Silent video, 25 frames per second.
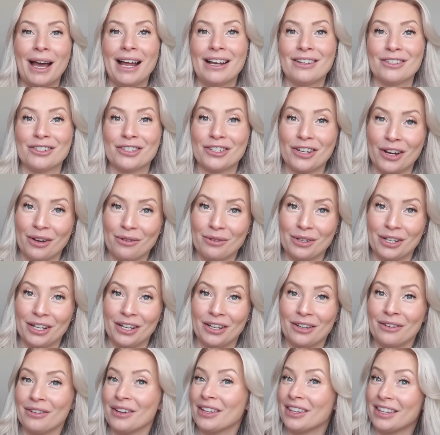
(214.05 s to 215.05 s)
and show
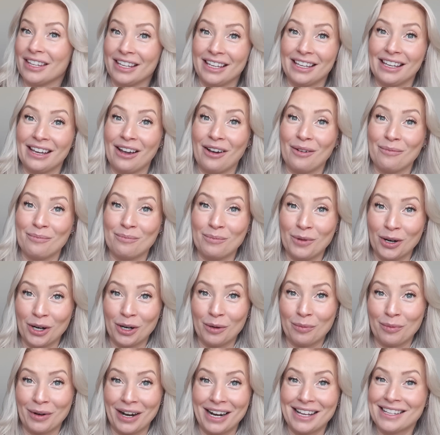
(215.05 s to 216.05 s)
you the
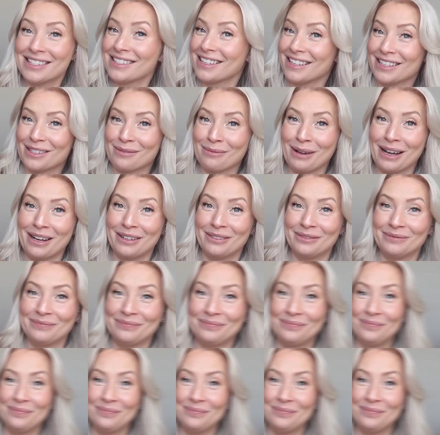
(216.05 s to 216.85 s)
mug press as well.